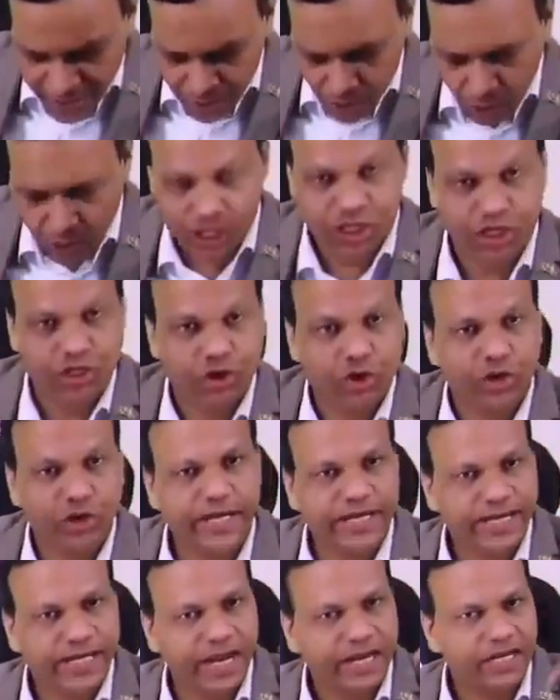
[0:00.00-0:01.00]
cholesterol,
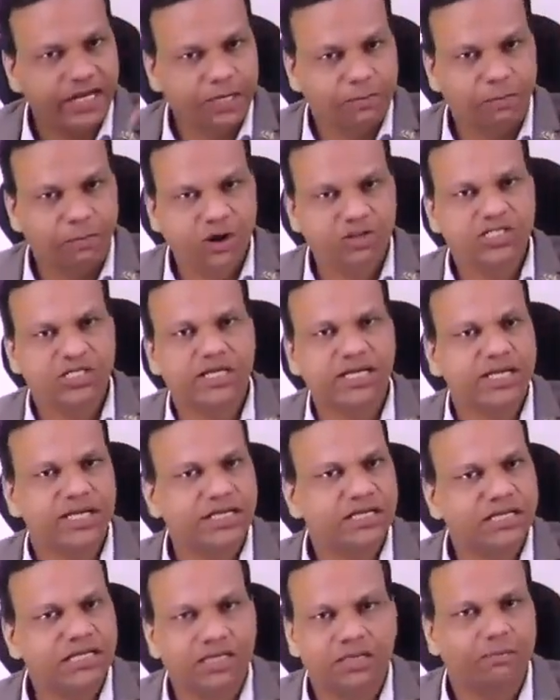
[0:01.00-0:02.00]
it can deposit
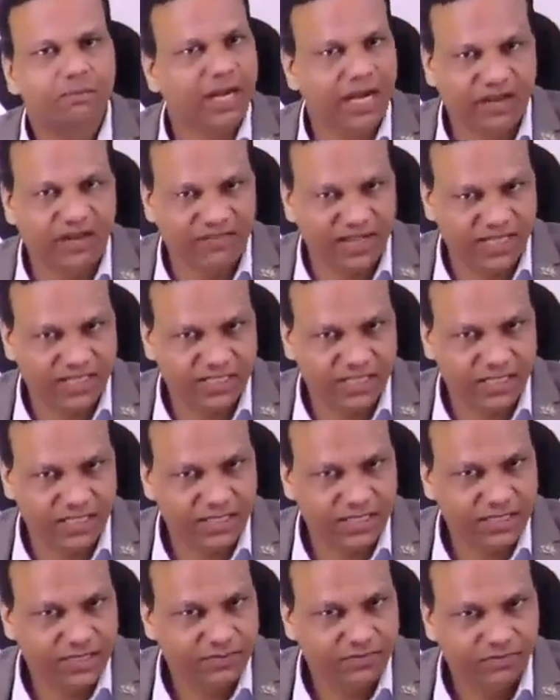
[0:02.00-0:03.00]
in the blood
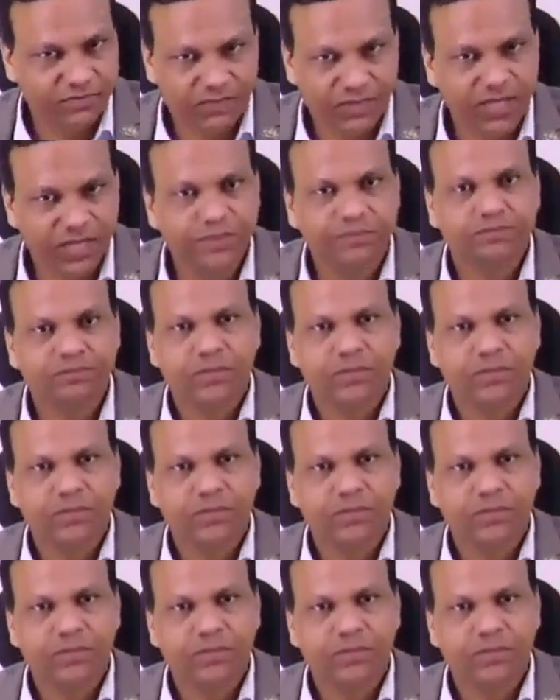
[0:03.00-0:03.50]
vessels. Yeah.